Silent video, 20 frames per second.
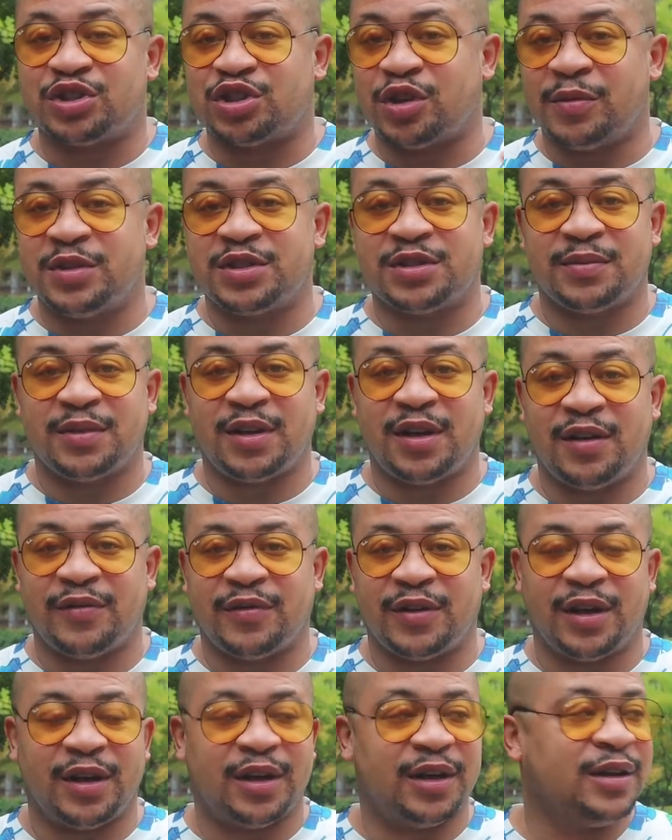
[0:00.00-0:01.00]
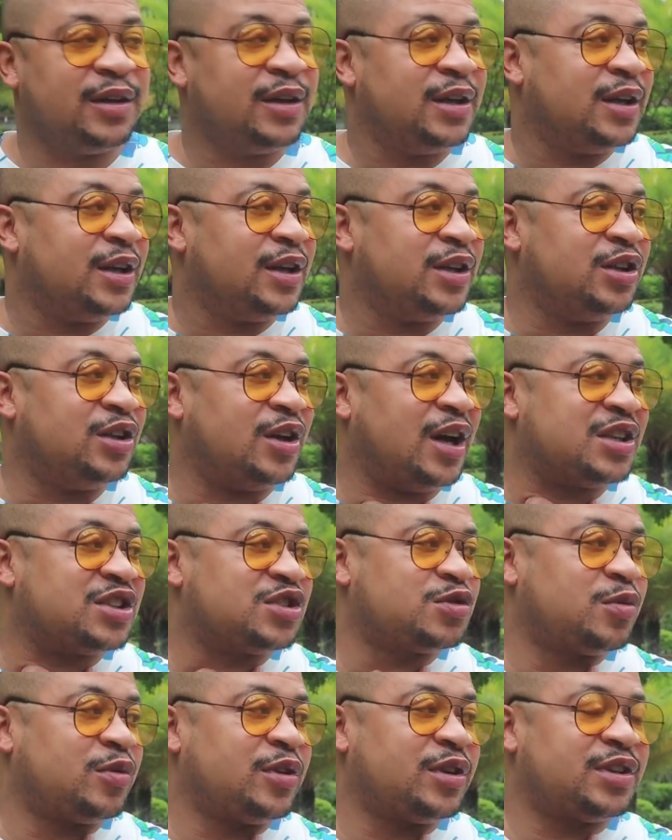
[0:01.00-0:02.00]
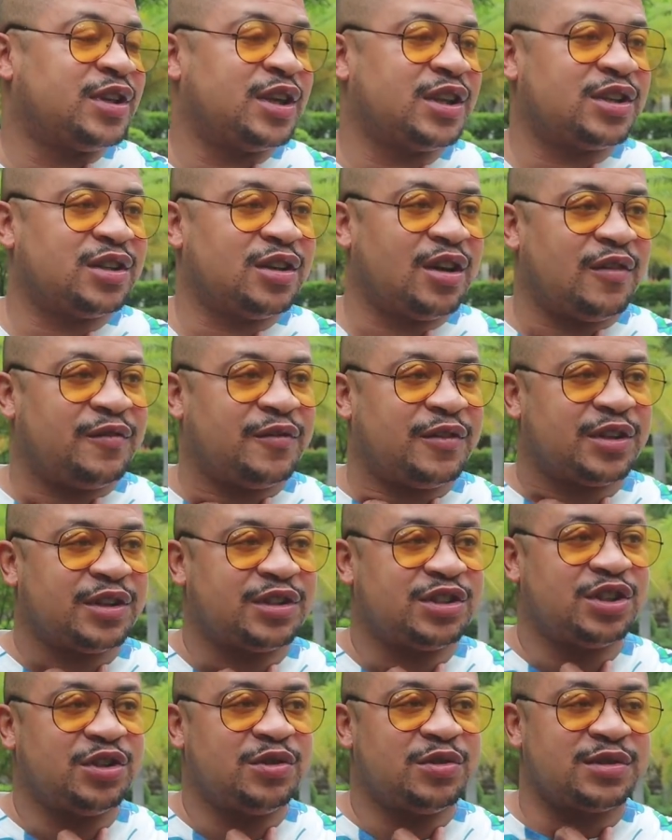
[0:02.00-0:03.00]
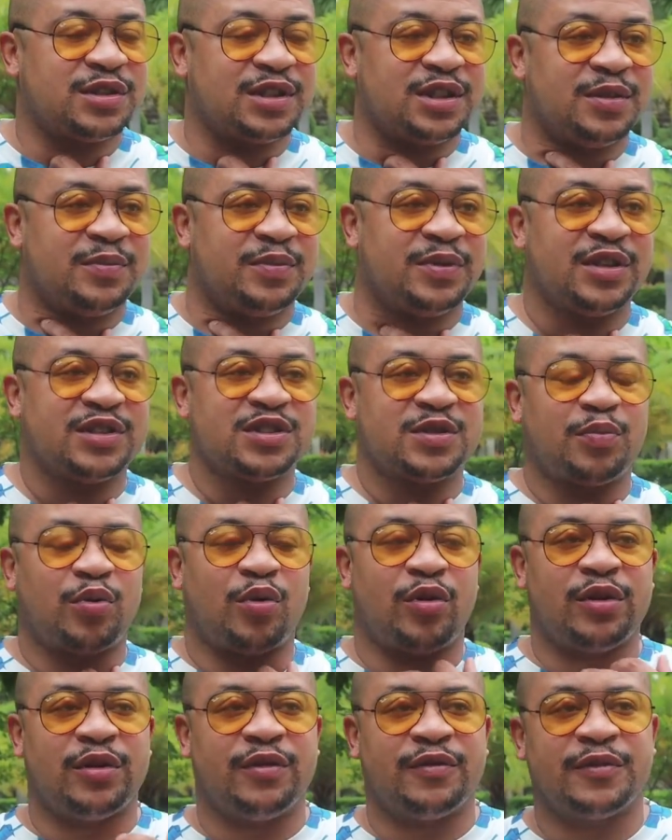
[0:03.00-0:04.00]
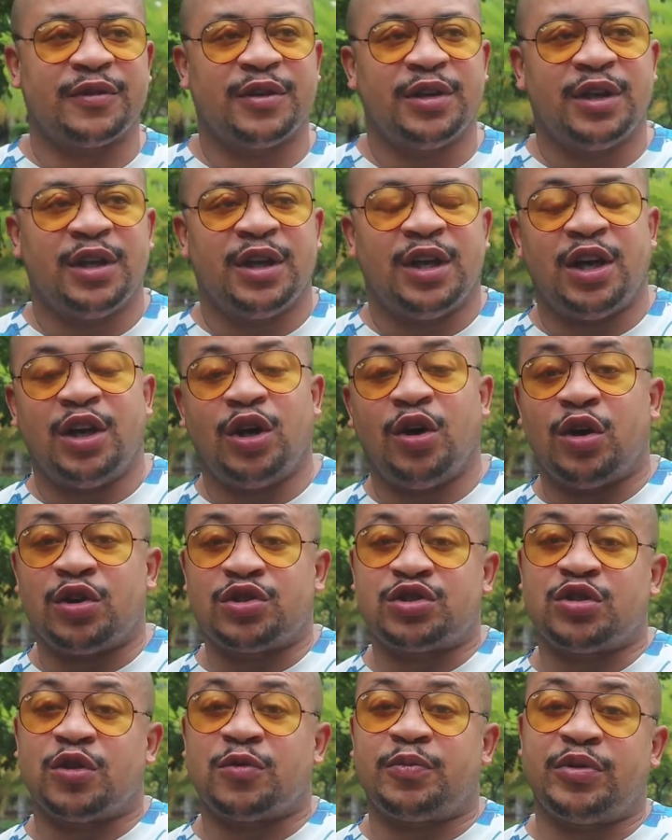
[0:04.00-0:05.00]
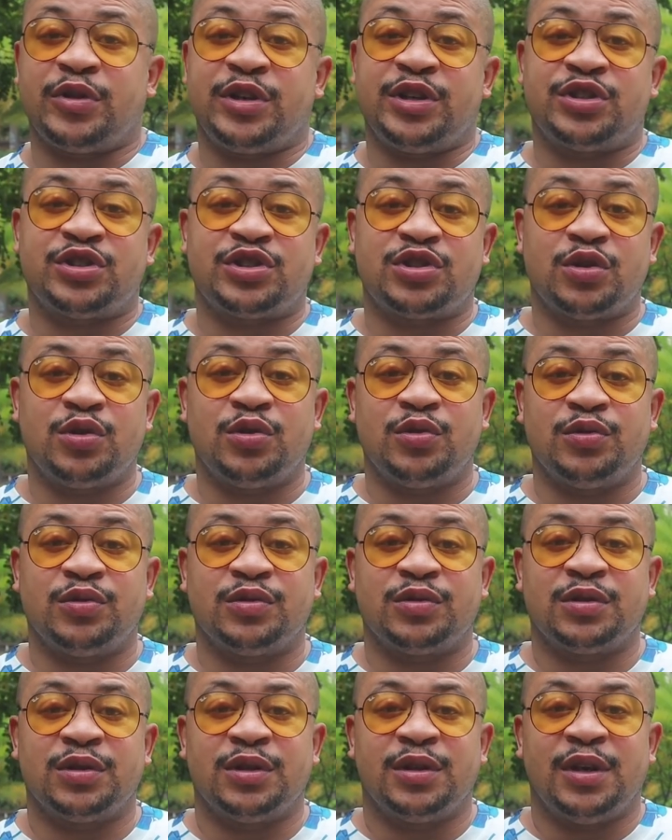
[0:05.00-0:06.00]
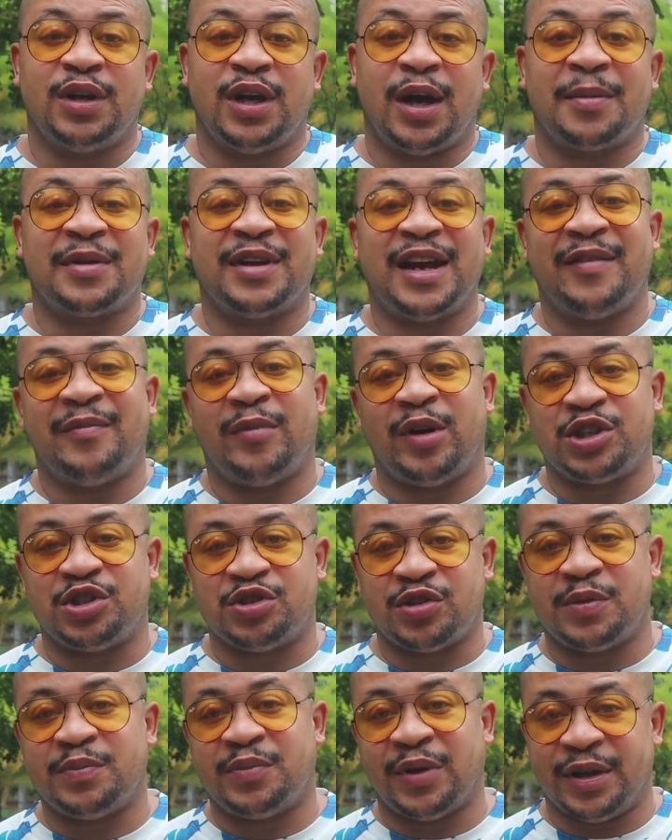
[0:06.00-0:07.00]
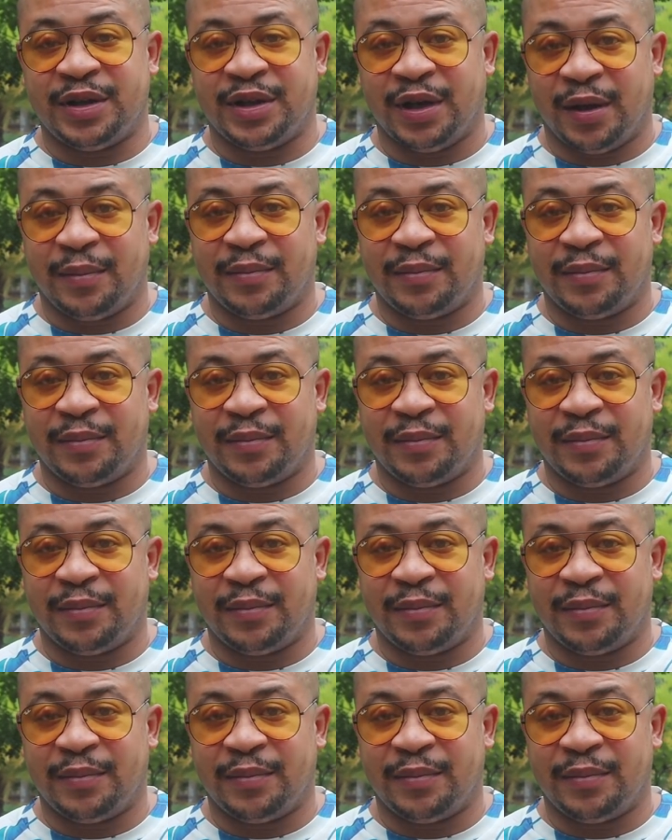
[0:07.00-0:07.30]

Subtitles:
it. Show me some love. You know, I just want to thank y'all for continuously being supportive. And also, pretty soon, I'm going to have my join button